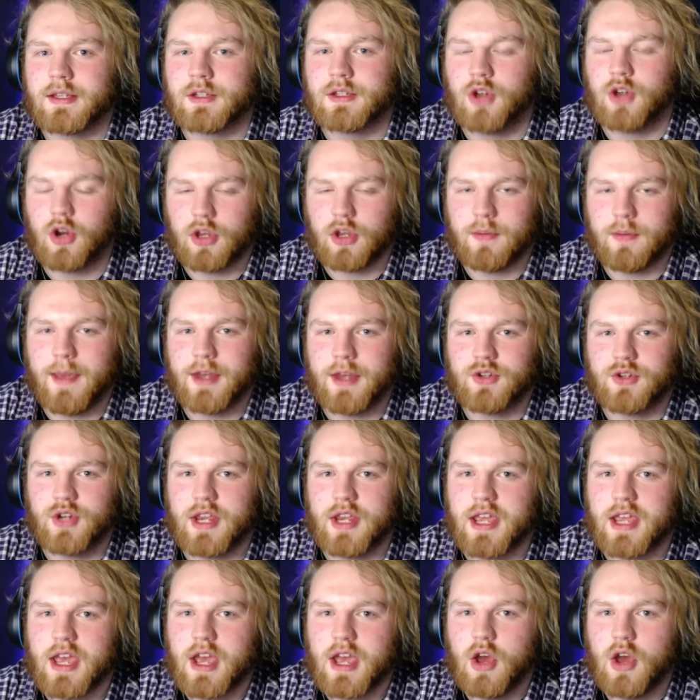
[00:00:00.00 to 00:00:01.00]

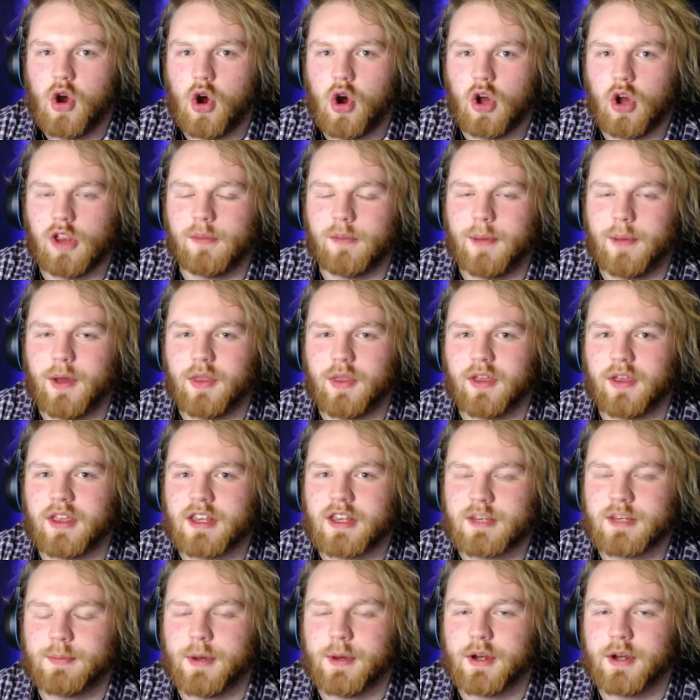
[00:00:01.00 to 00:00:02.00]
documentary all about the
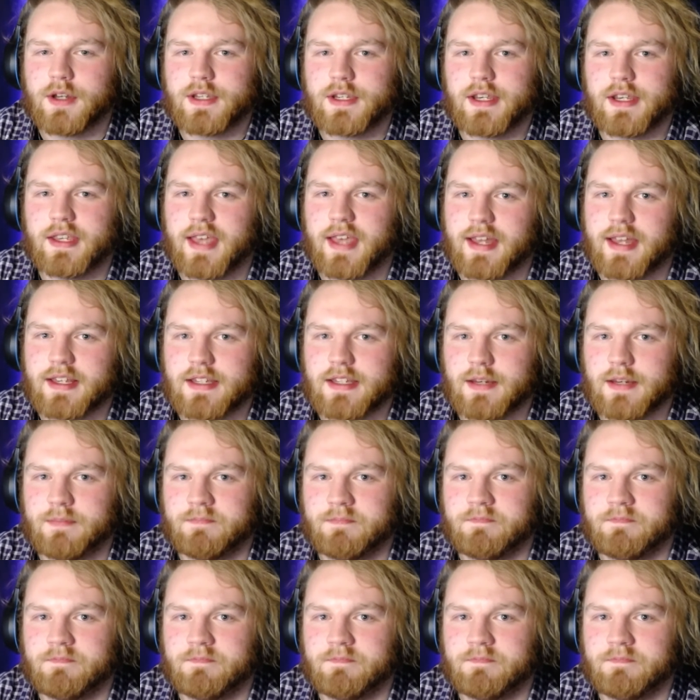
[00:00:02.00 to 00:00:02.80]
conspiracy against him.